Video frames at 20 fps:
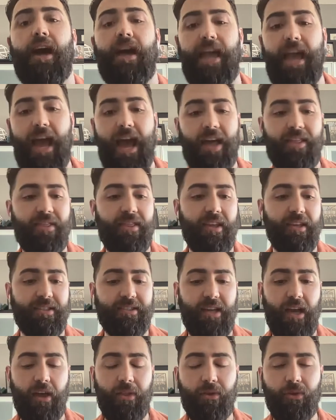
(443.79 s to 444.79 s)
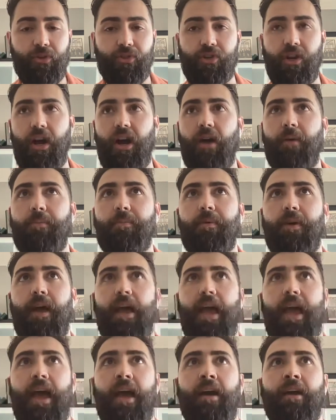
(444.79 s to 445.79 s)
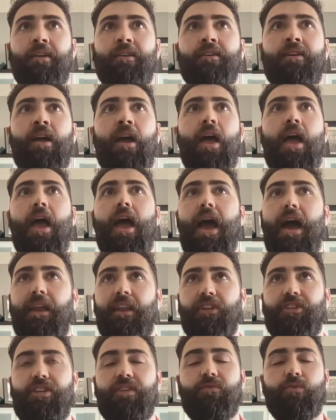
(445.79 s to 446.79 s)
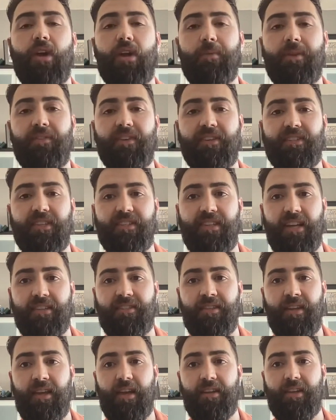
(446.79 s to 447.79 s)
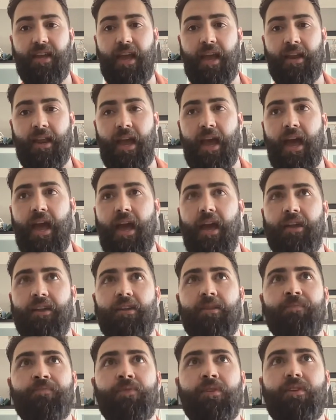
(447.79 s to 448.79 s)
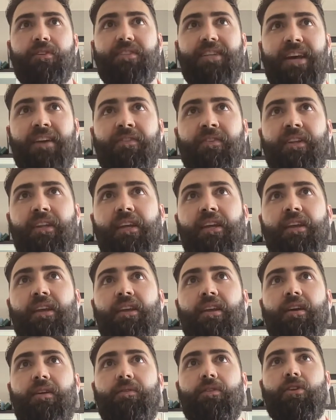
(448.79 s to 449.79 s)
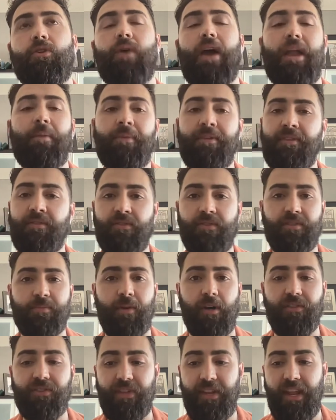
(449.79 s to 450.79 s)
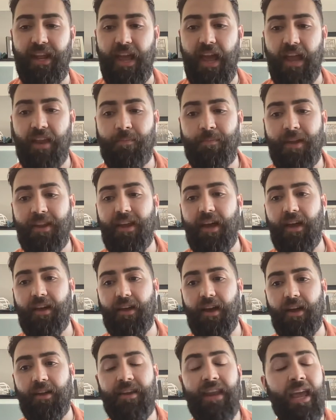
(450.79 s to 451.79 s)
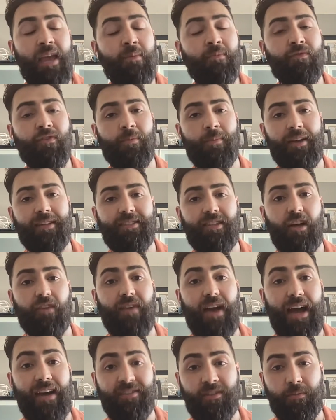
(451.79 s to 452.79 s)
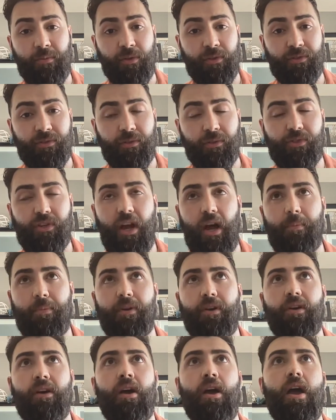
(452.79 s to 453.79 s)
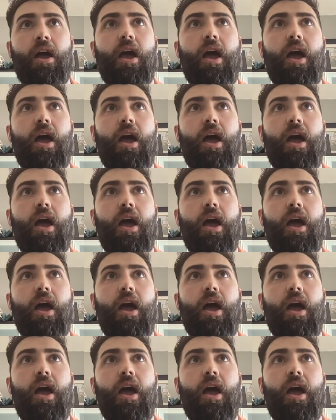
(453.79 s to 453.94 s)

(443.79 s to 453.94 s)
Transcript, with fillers: I had this other job and had achieved quite a bit of success in it, and had definitely, Edmonton's a small city. I'd made a name for myself as a personal shopper.